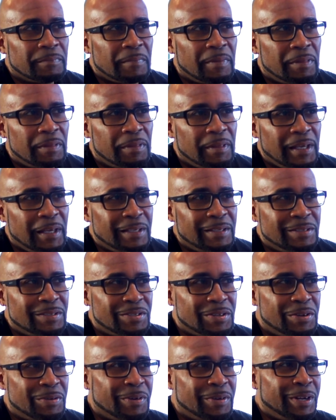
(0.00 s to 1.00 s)

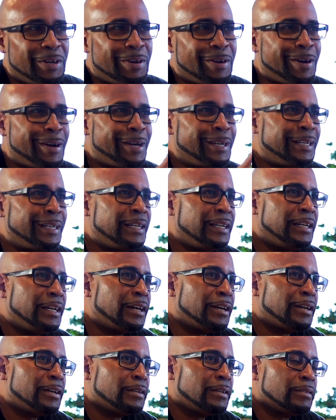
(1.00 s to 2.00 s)
things going on in
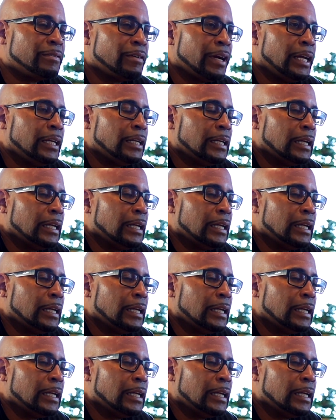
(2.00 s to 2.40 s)
here, right?